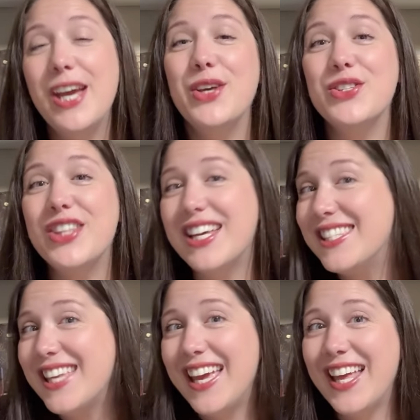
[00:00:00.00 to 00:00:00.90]
So
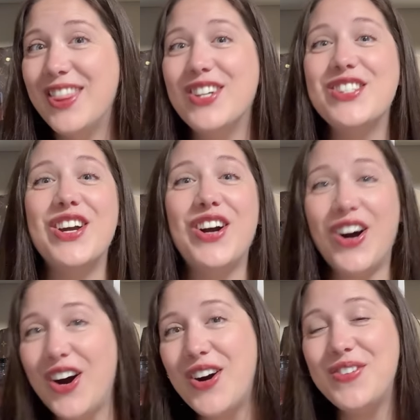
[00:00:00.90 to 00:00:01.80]
that's it. Those are
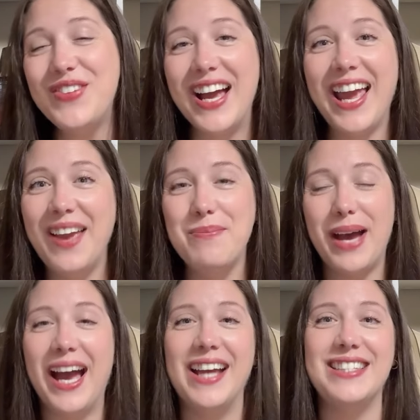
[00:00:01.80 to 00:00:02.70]
all my
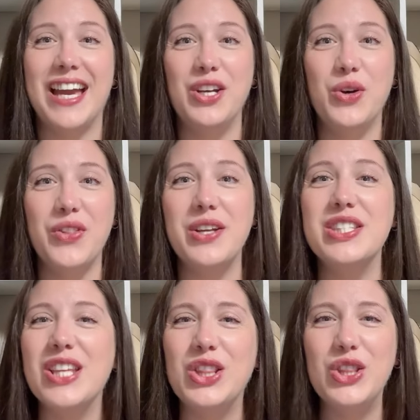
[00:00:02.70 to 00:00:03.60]
bags. I know
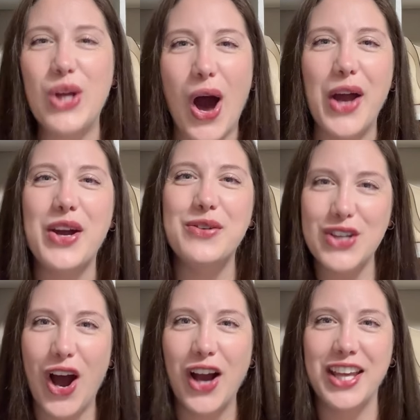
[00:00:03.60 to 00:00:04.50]
that's a lot of
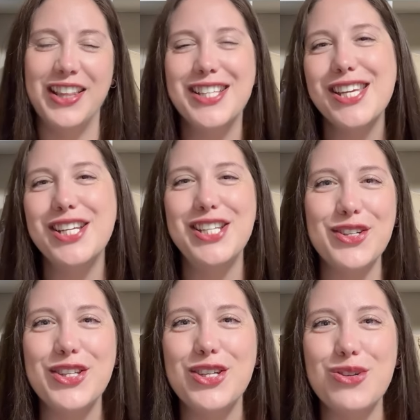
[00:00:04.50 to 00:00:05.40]
talking. That's like
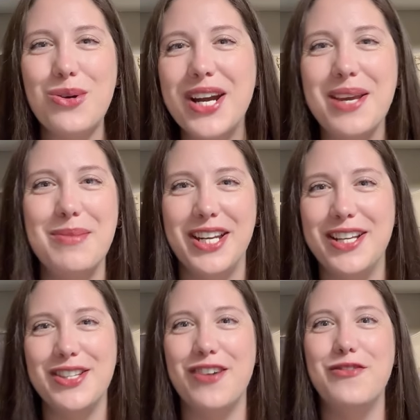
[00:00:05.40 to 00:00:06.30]
nearly 20
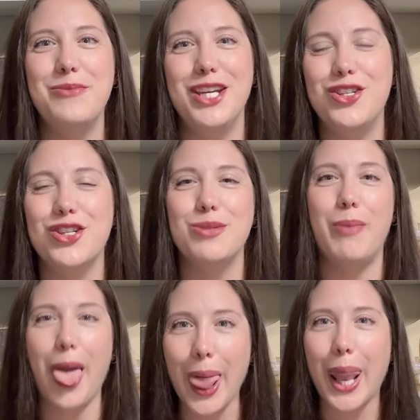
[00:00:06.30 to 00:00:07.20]
minutes of me just
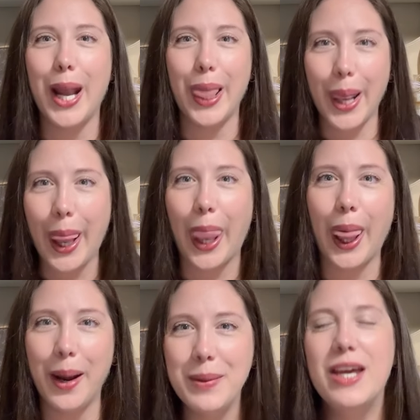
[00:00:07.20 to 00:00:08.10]
blah, blah, blah,
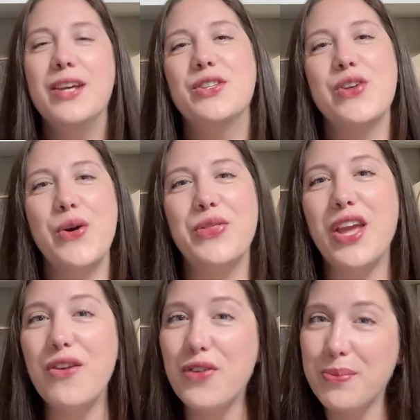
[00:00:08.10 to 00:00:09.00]
So
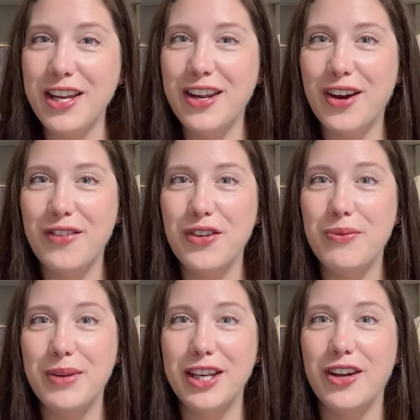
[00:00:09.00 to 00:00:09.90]
thank you for being here if
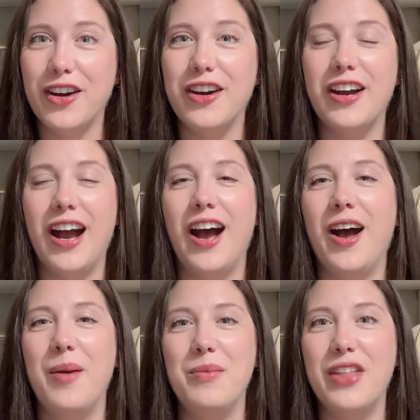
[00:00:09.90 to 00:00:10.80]
you've been here
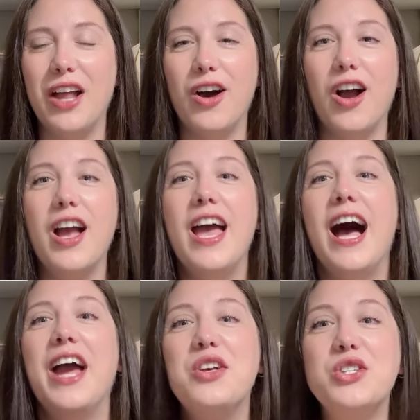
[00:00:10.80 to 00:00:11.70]
um, that long.
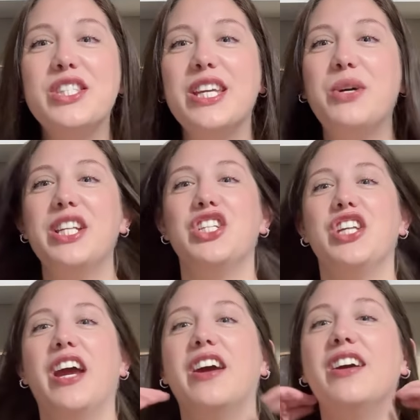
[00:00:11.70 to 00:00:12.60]
I also did want to
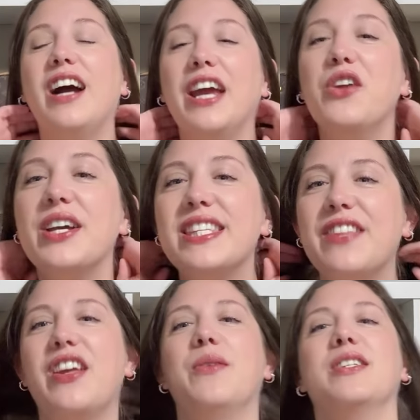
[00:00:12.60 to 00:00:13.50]
share. I know I
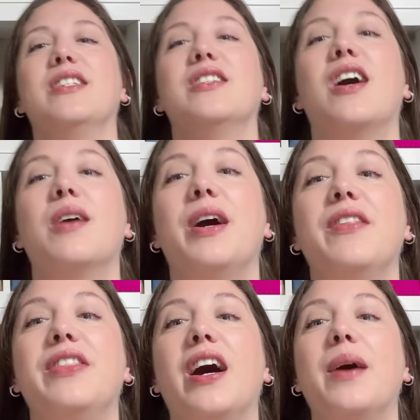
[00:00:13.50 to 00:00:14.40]
said that I was going to talk
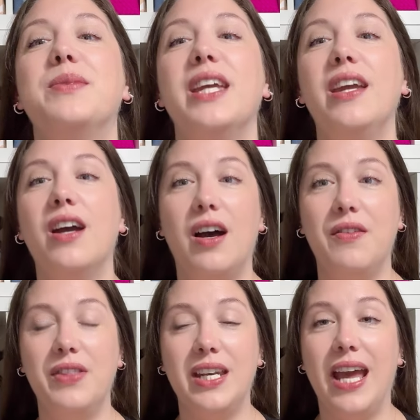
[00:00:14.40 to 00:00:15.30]
about the update
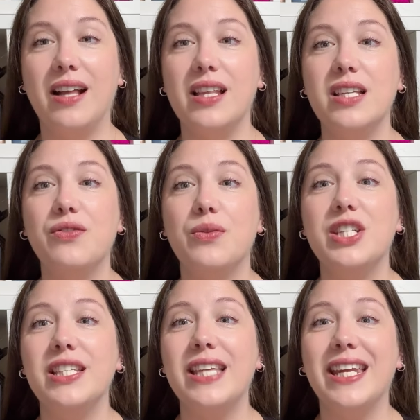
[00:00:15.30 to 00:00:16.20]
of the necklace from
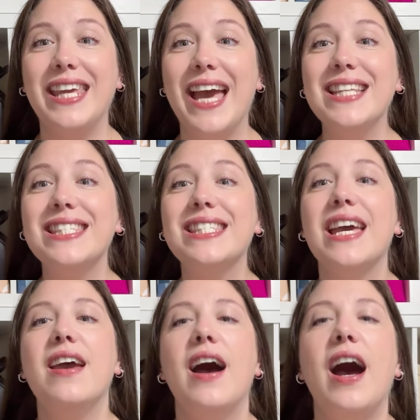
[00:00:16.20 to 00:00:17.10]
She Said Yes.
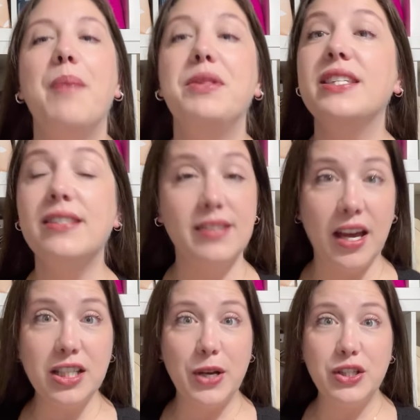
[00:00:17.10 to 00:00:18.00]
Um, this is
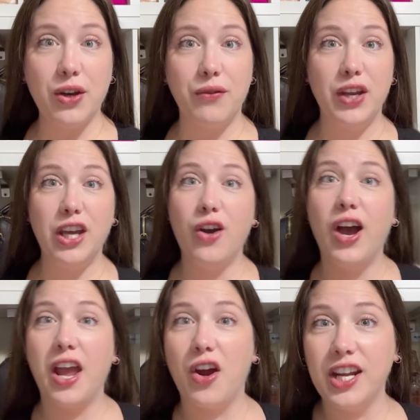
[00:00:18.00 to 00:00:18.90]
not a sponsored video.
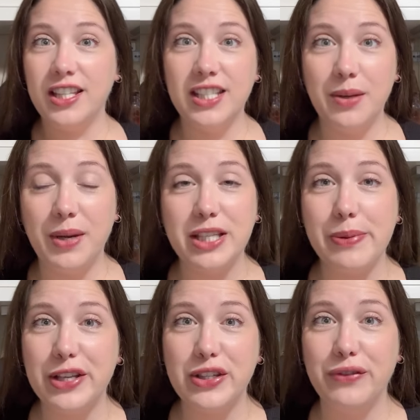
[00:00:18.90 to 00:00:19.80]
I already did my
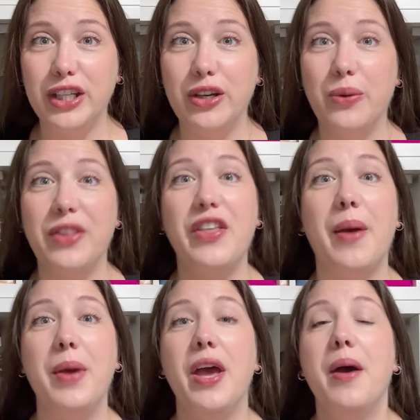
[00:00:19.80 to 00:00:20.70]
sponsored video with
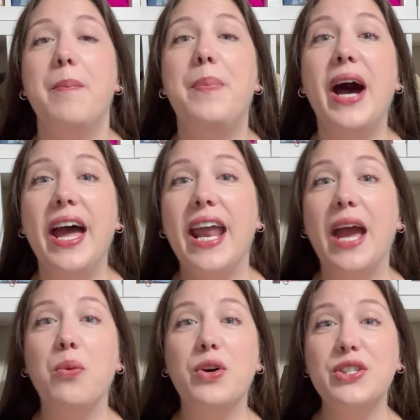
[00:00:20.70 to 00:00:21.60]
them, but
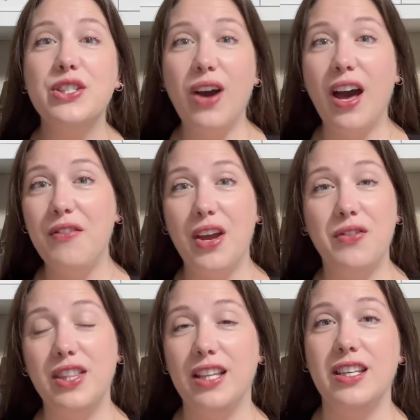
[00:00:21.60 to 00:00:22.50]
I will still have
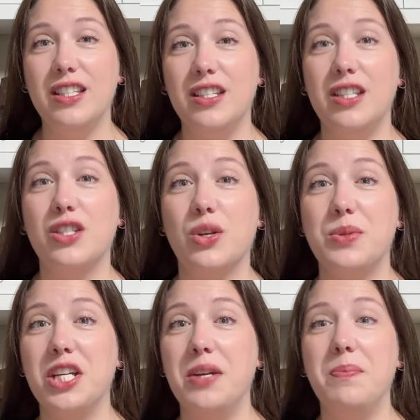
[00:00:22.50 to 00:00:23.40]
everything linked in the
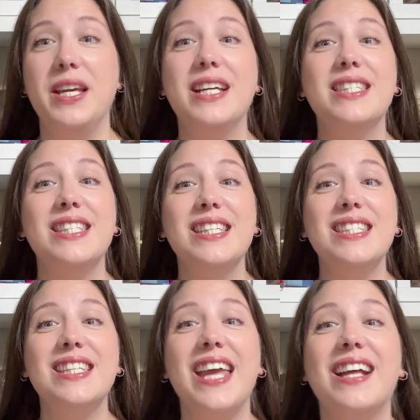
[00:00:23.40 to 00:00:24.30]
description because this
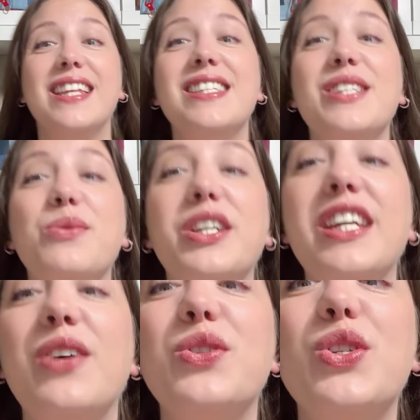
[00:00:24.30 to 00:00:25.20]
necklace is working
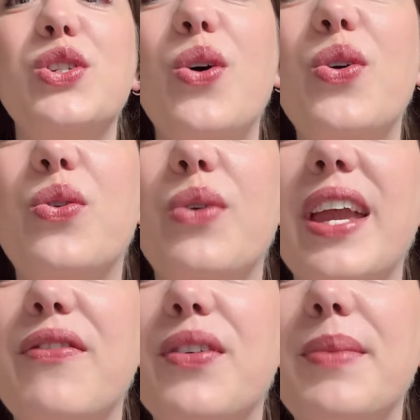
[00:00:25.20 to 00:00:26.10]
out so
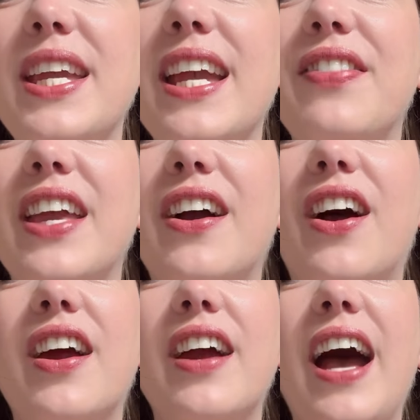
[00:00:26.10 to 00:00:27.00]
great for me and they
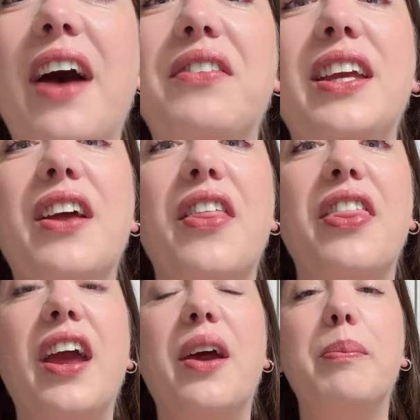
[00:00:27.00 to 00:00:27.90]
are having
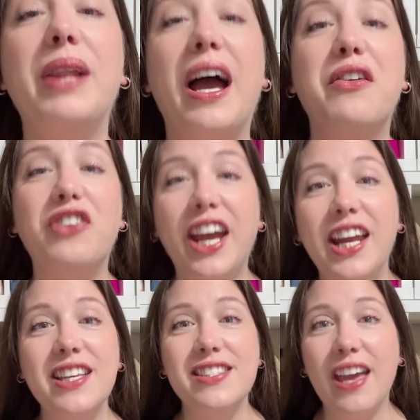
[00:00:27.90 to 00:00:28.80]
their Black
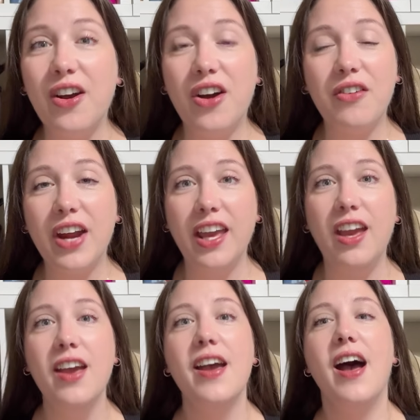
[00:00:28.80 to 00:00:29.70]
Friday sale
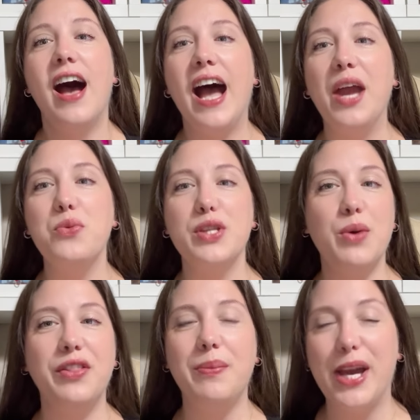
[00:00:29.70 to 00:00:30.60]
already. I really
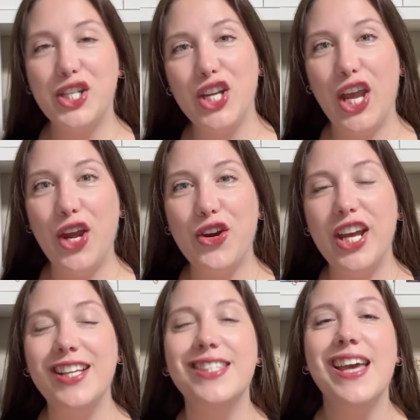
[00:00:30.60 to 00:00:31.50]
want the matching
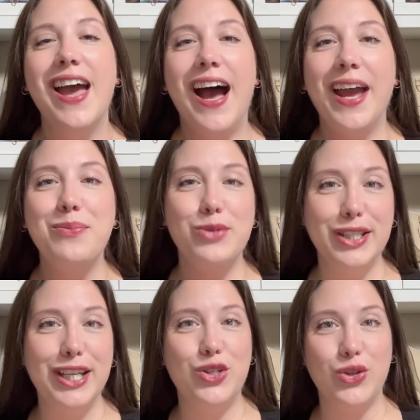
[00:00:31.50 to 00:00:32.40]
earrings. I'm
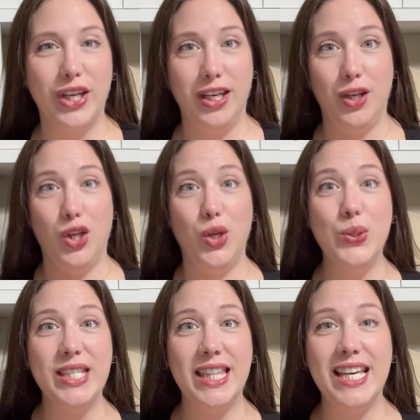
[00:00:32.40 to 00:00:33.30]
really enjoying
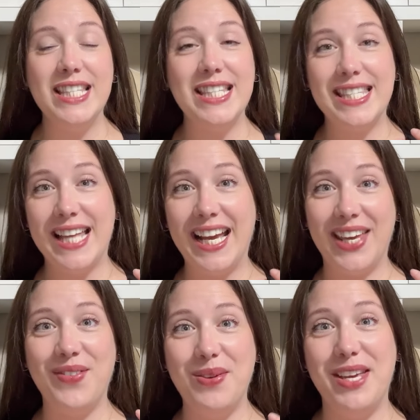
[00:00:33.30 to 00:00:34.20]
using this. It's not
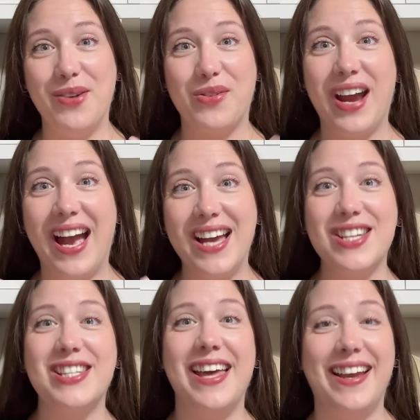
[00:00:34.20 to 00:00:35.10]
giving me a
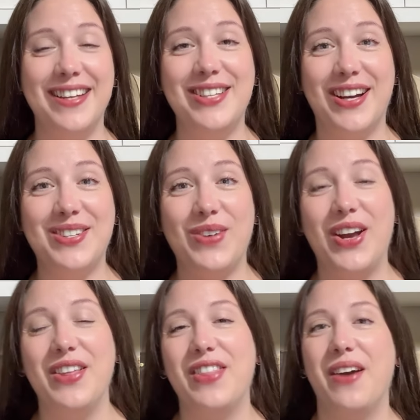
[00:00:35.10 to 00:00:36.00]
rash like I talked
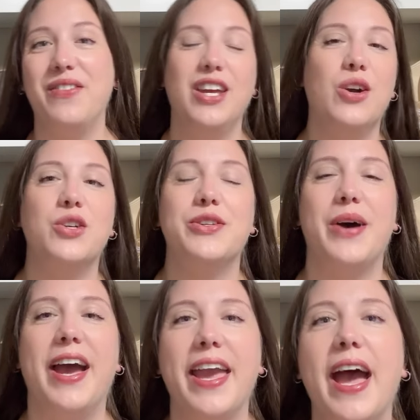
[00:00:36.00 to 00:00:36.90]
about in that video. So
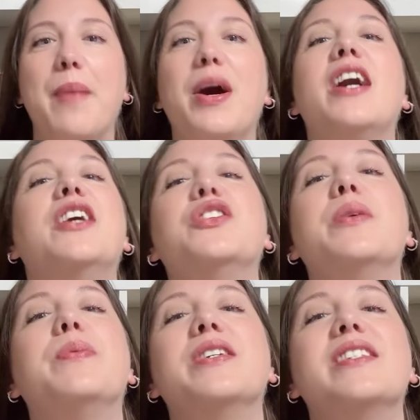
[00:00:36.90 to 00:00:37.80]
I am
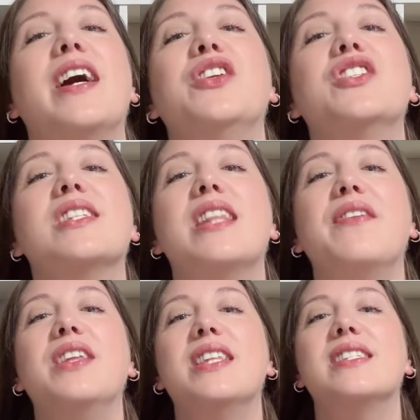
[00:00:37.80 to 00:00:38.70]
100% just
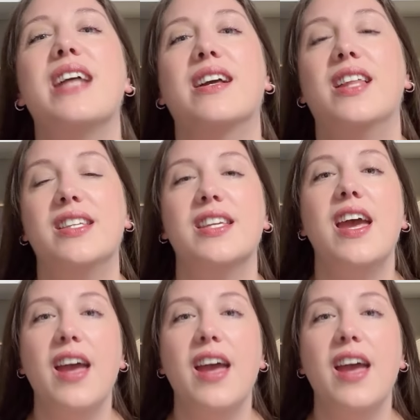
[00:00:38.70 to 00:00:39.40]
loving this necklace.